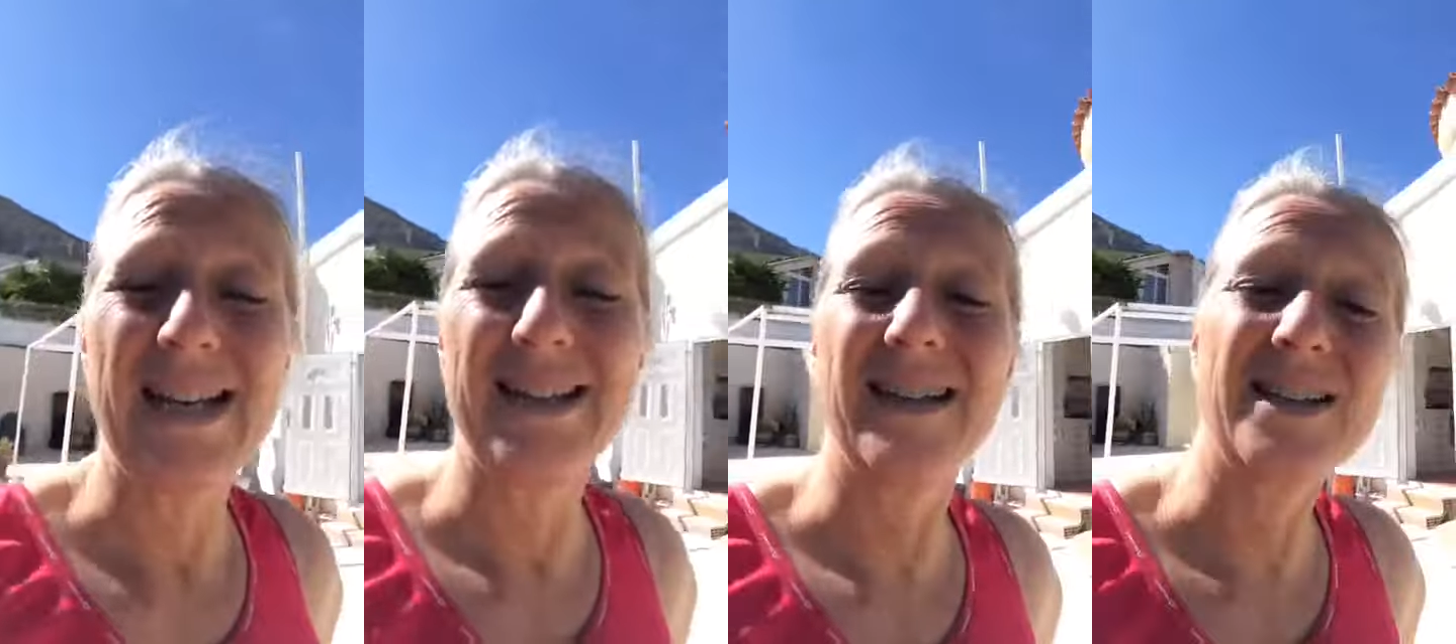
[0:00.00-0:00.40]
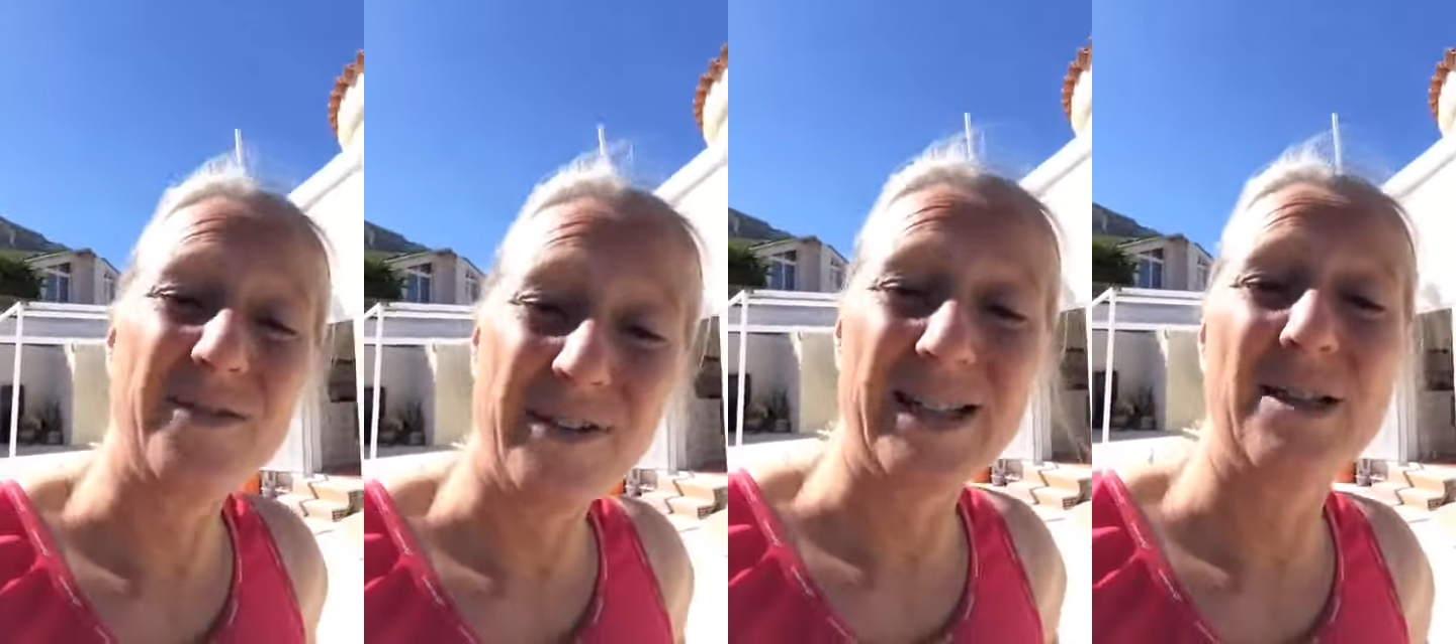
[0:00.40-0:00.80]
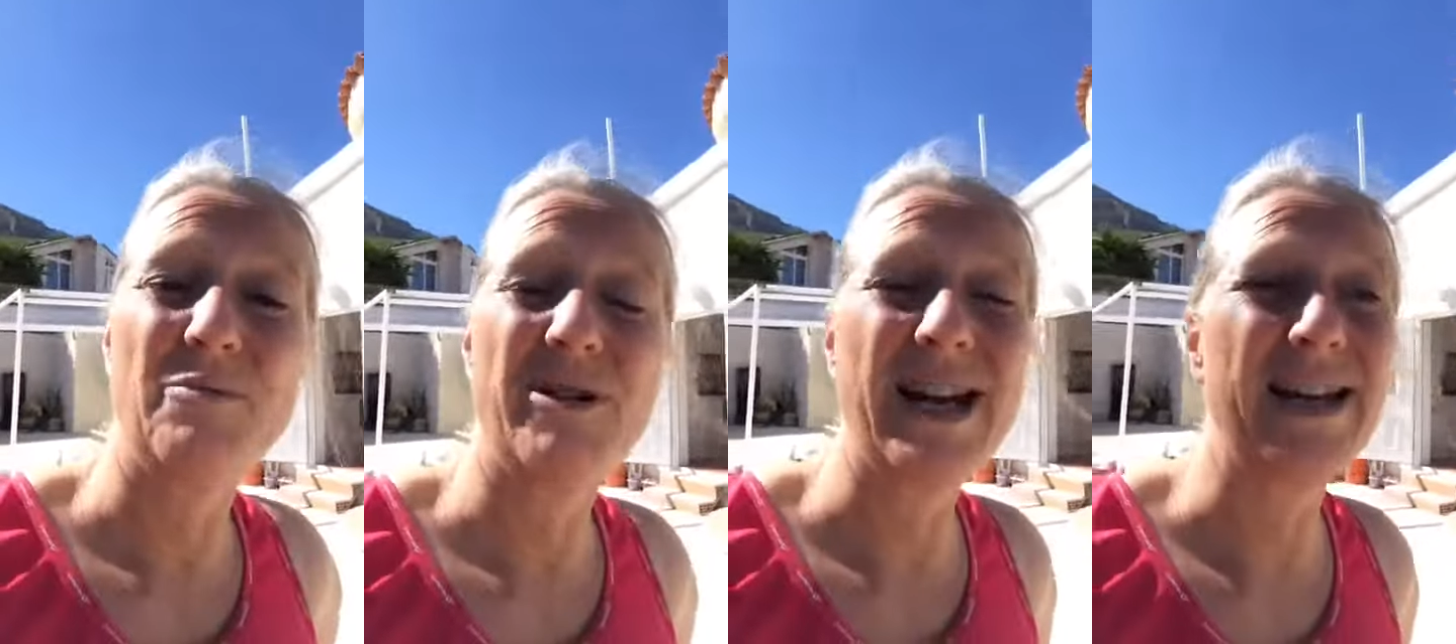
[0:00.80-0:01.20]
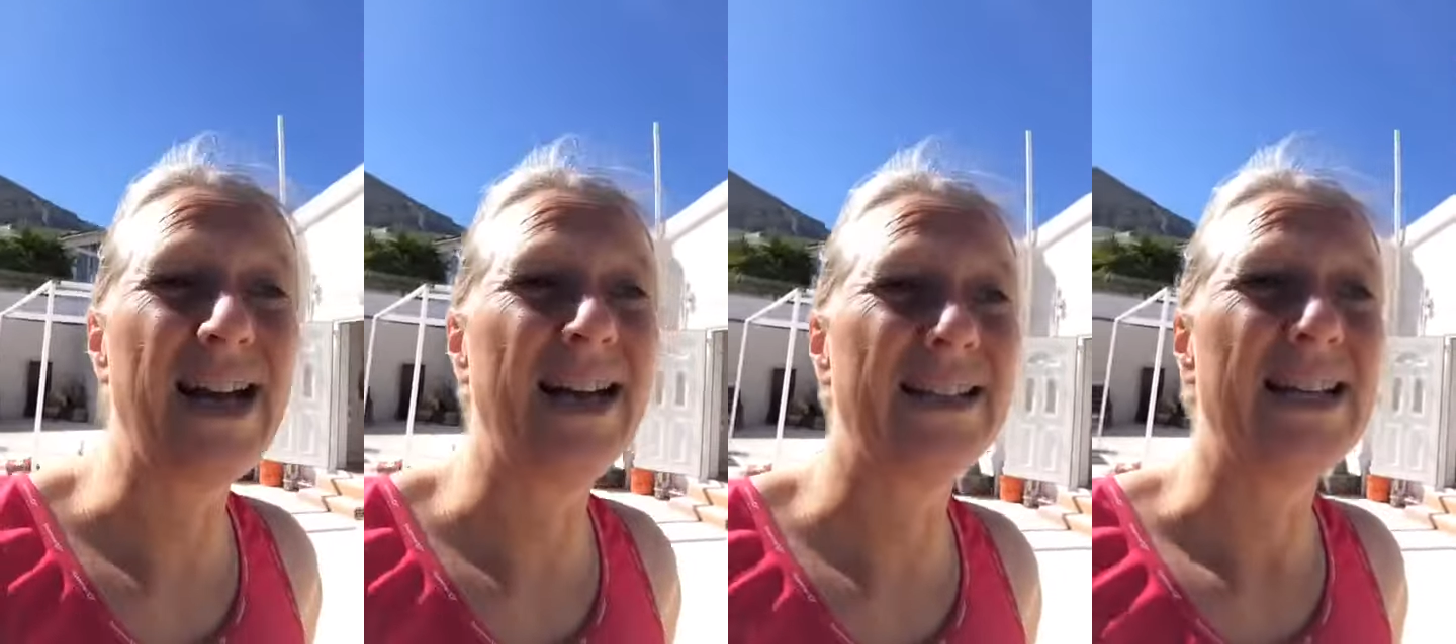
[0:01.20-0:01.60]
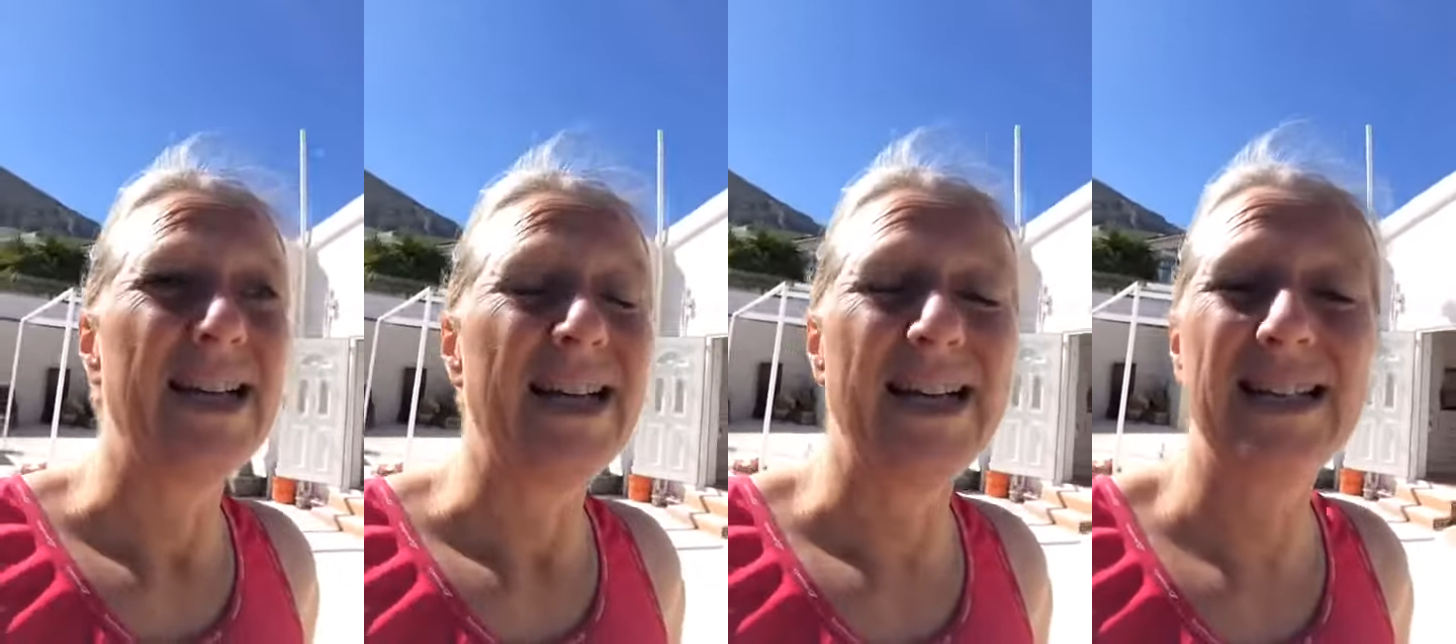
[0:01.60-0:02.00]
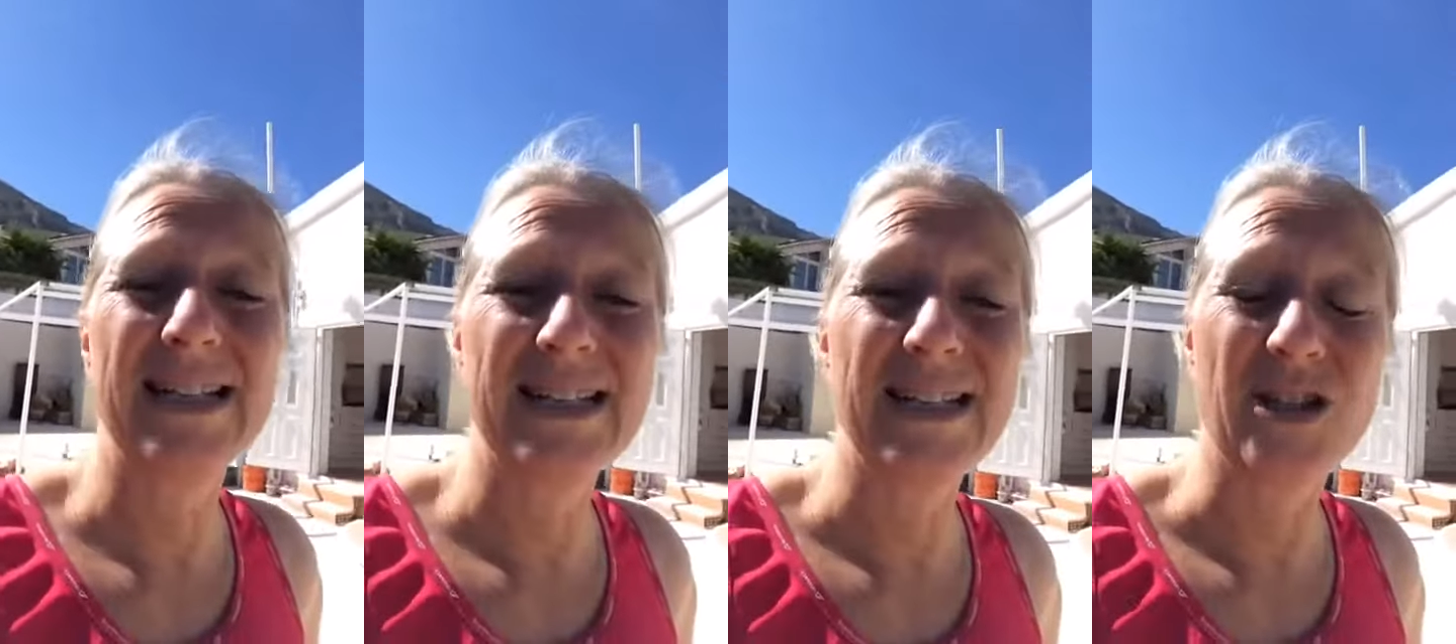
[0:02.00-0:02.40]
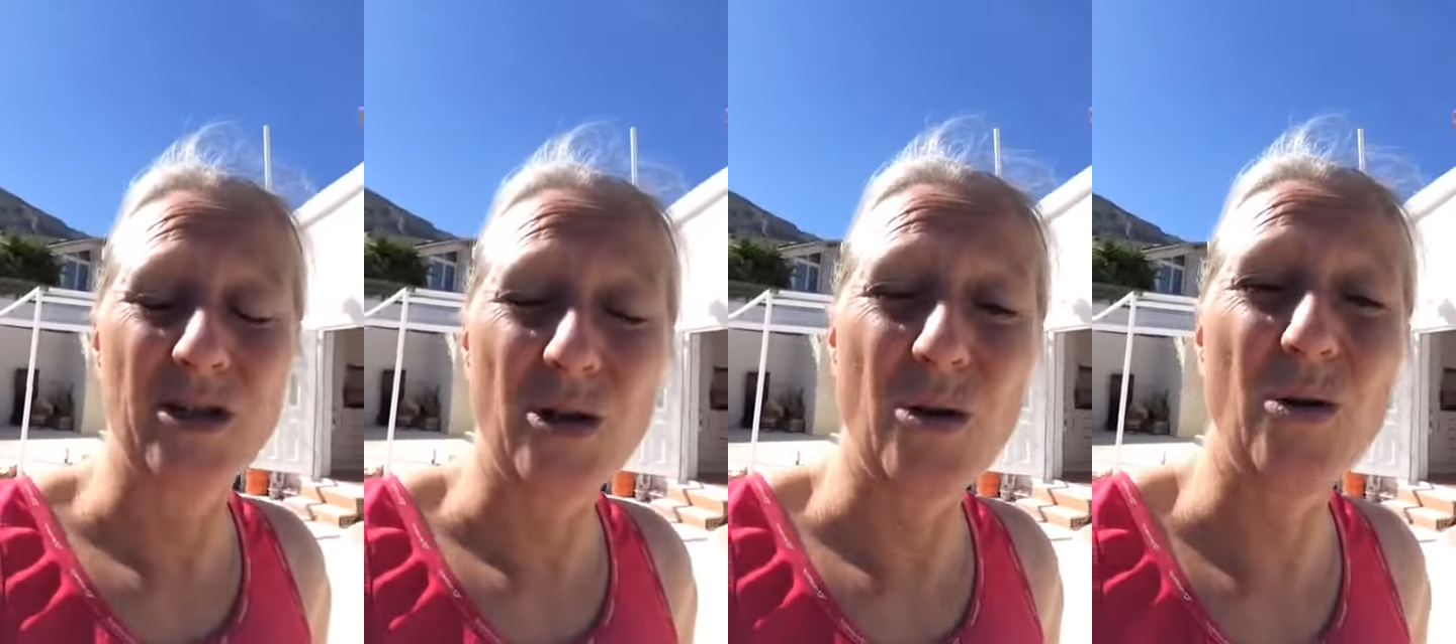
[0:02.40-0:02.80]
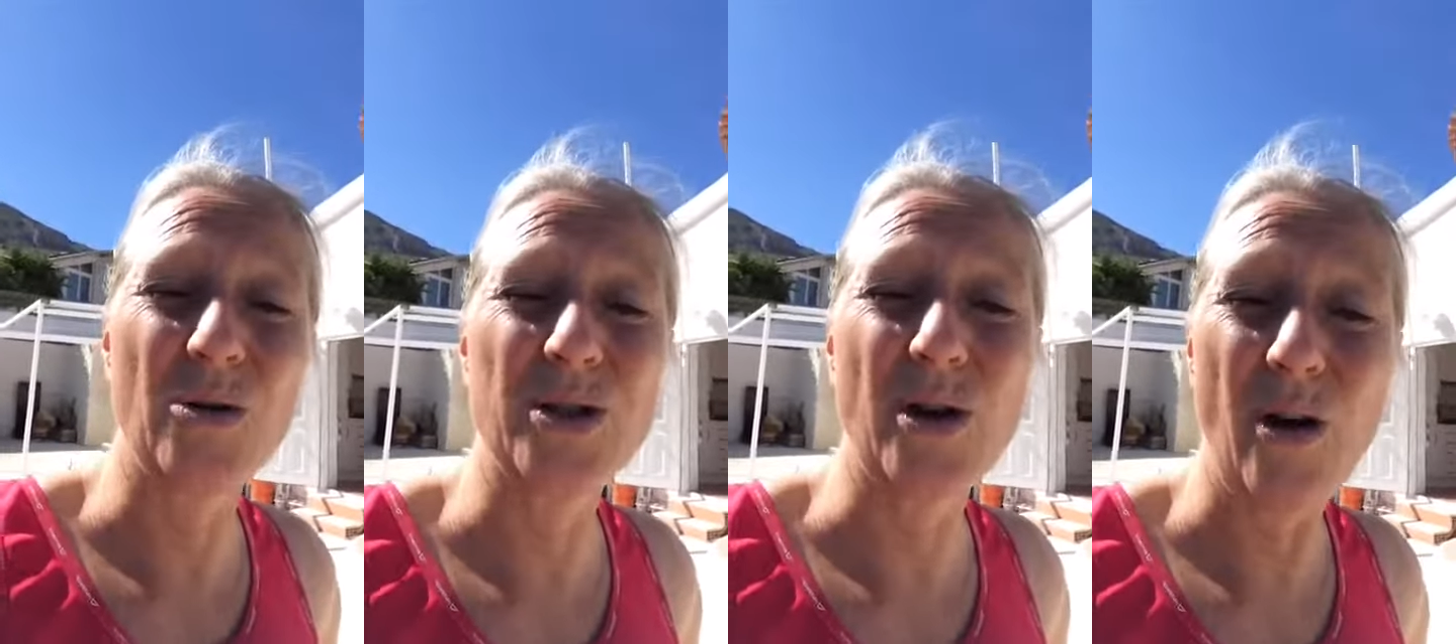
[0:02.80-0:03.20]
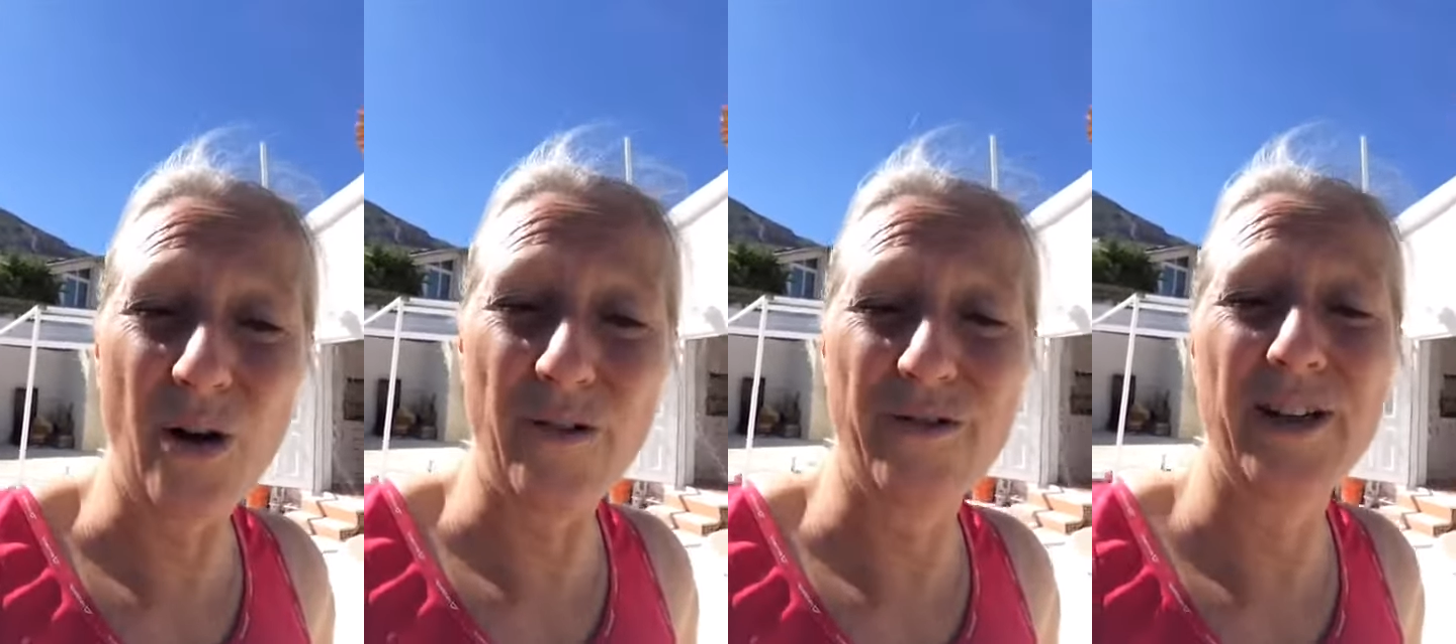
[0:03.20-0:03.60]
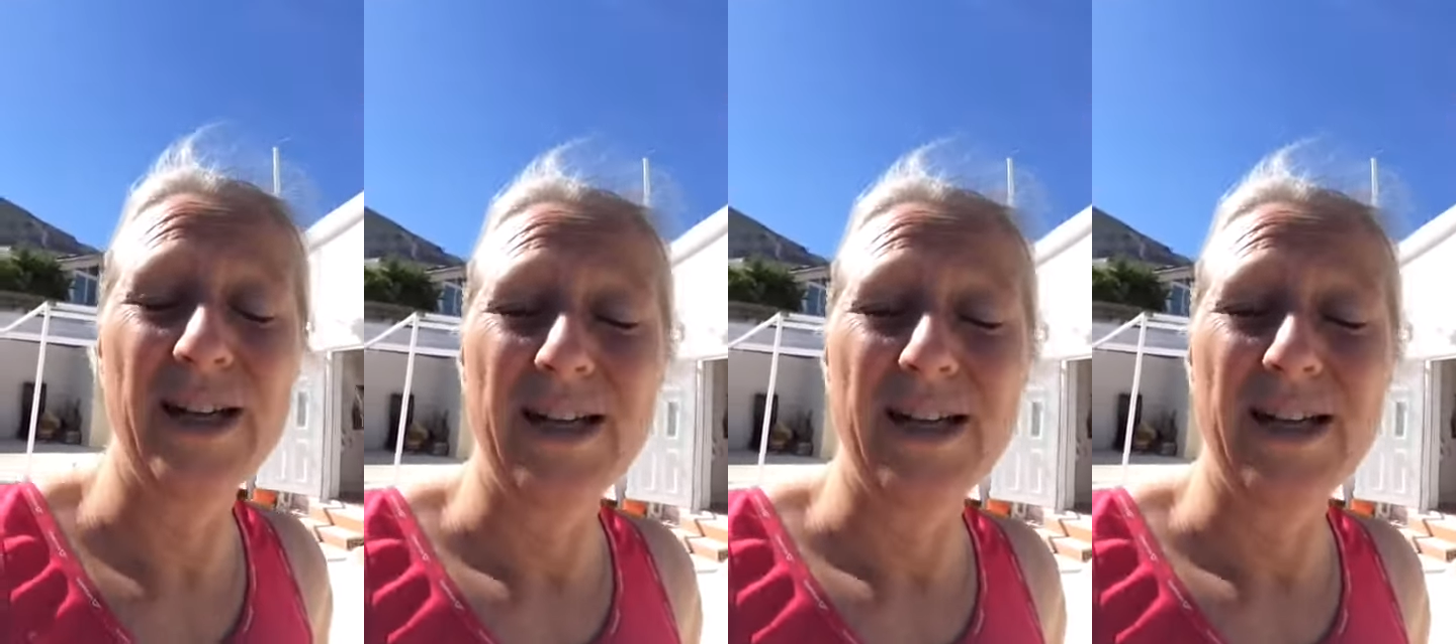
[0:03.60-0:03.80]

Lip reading: does affect the brain and is such a cause of,